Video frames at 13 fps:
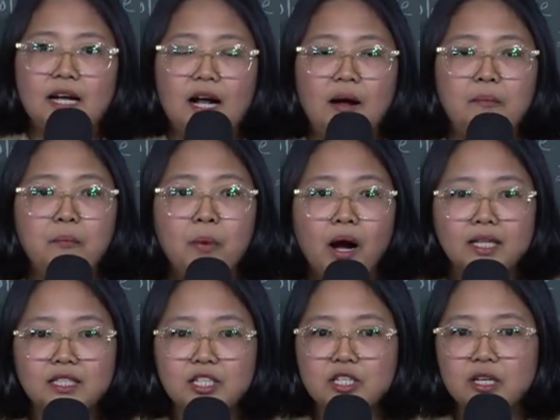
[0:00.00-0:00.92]
a
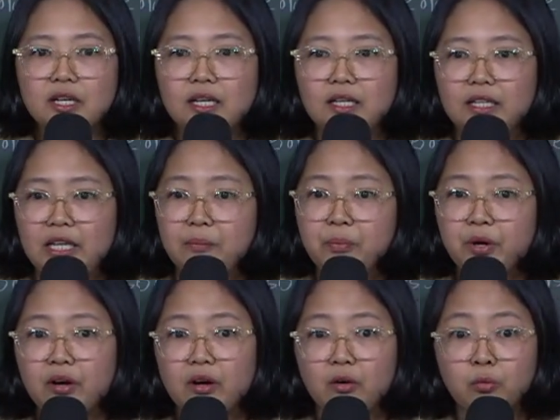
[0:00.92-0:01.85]
much
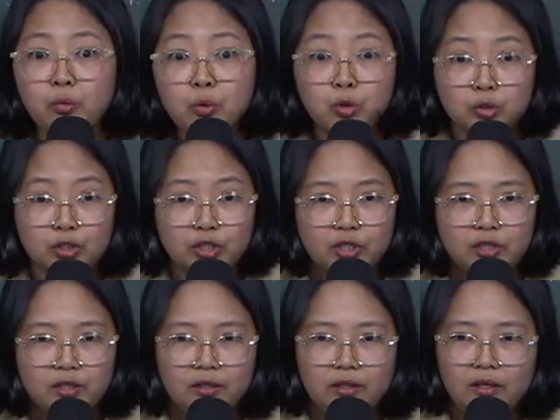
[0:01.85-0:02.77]
deeper root,
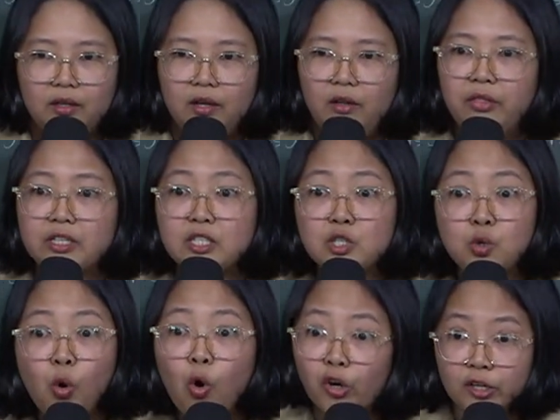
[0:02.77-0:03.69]
the
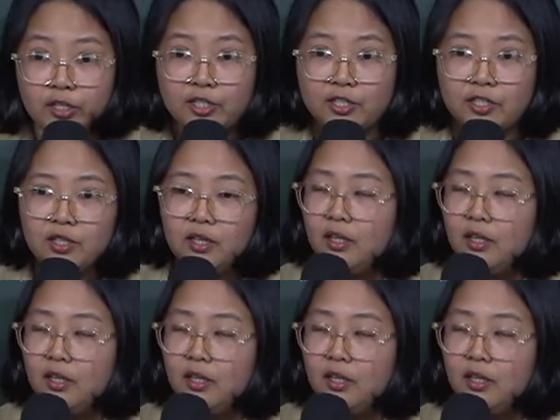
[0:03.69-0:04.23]
source,